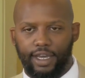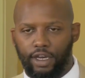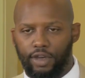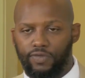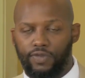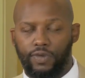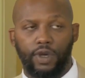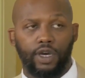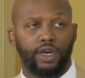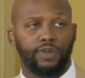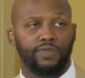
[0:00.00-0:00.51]

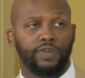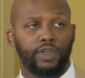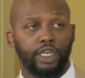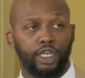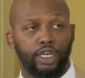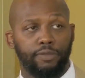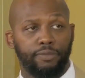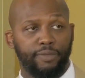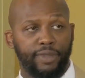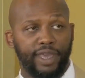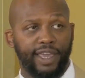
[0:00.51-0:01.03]
of
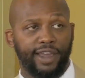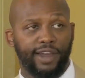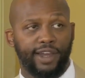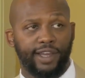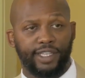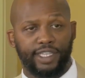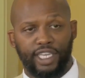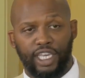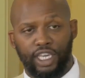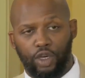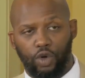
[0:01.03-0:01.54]
good
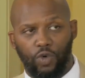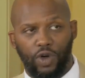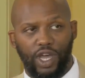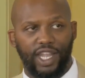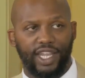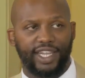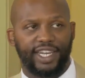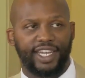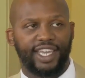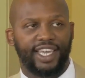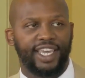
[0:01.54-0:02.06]
merit and
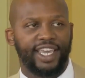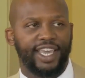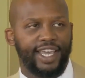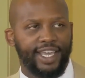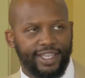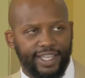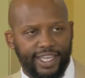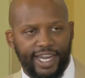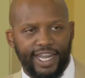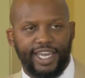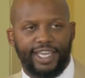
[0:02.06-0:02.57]
quality
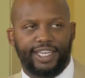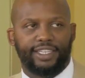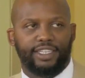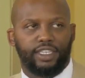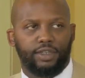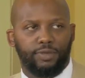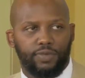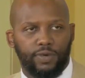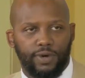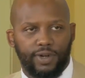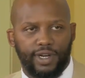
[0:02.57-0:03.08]
that I could
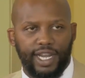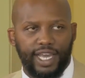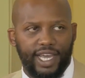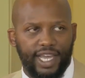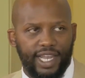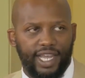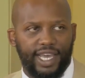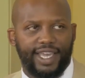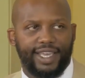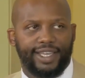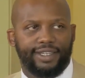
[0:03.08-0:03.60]
support and
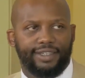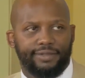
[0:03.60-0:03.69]
highlight.